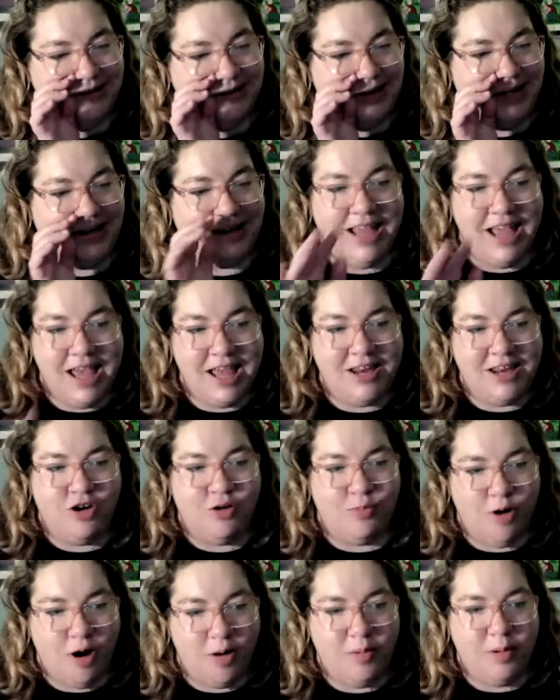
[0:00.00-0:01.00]
And again,
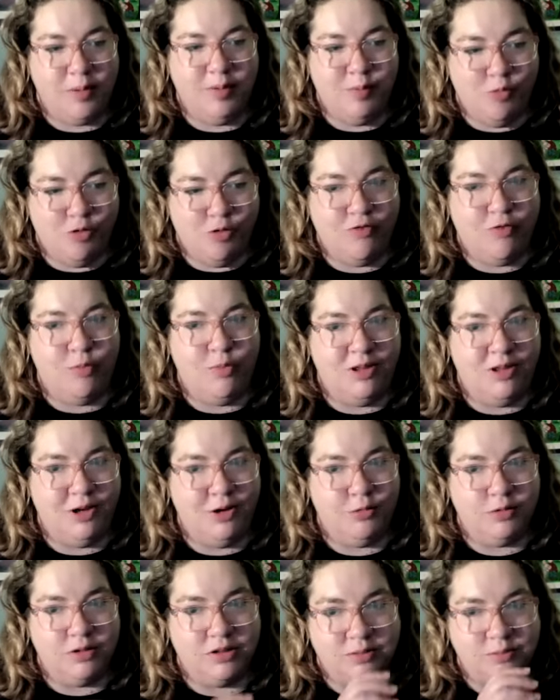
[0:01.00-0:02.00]
you're probably more
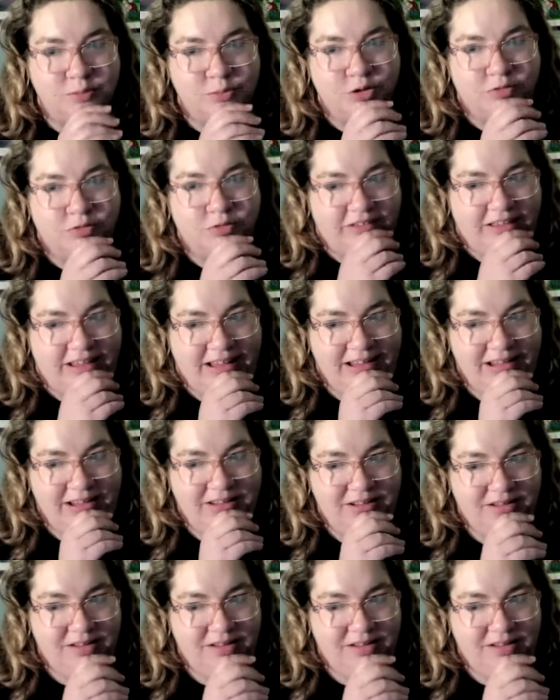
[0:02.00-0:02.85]
familiar with the movie.